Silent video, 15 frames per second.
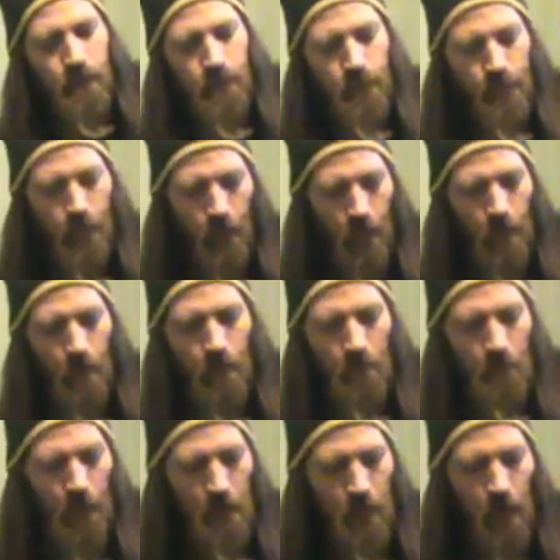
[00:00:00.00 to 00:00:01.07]
for
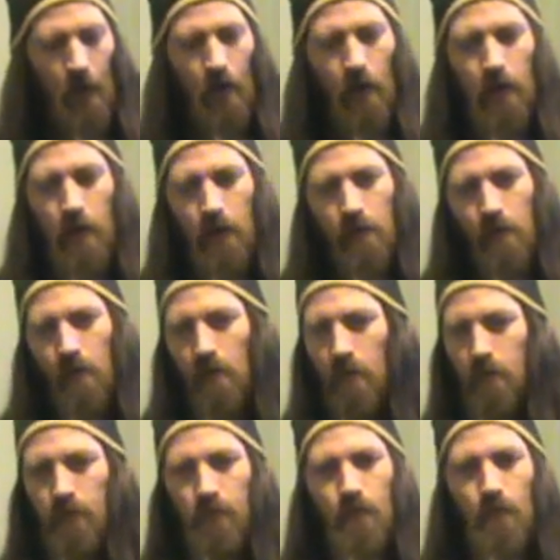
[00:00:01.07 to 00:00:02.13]
maybe hunting or
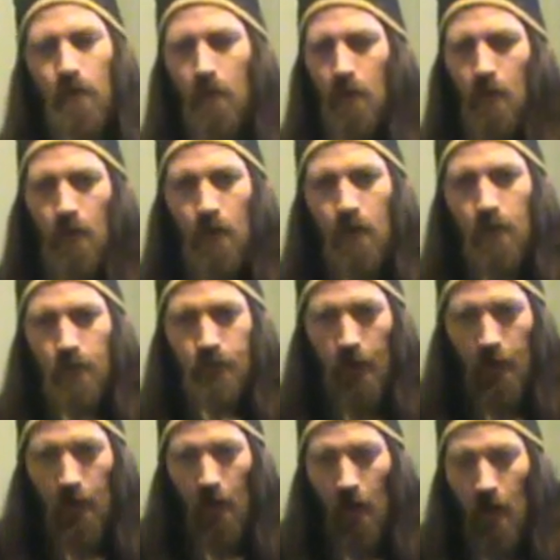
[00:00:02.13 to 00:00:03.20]

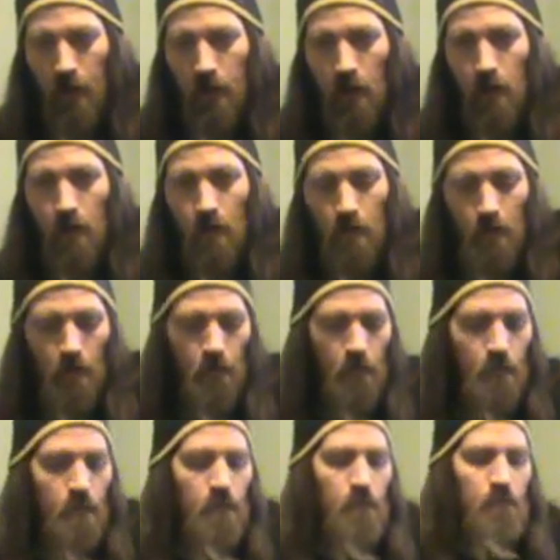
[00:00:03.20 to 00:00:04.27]
day hiking or
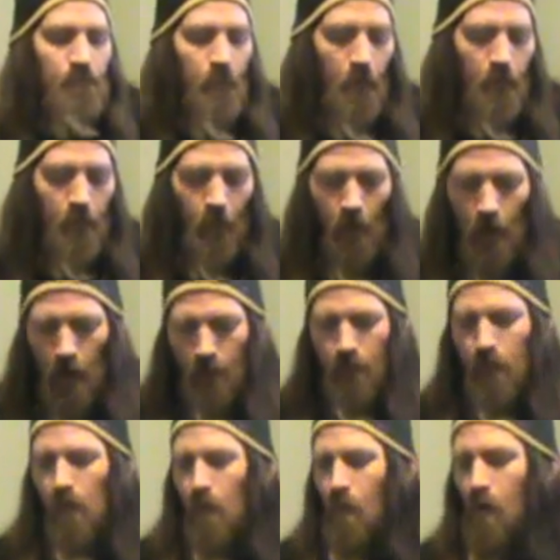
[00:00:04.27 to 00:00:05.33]

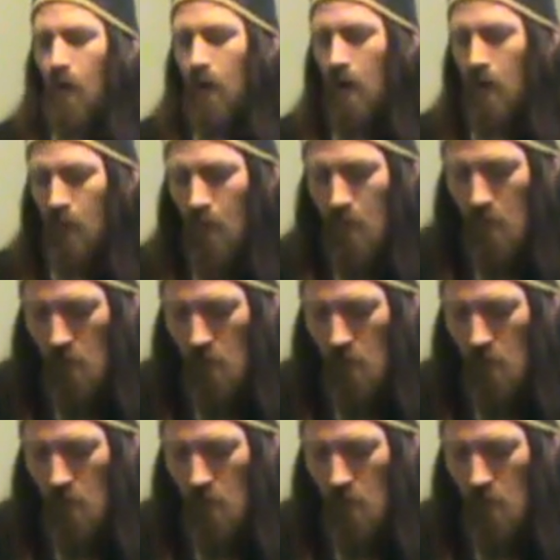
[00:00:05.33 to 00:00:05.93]
bushcrafting or whatever.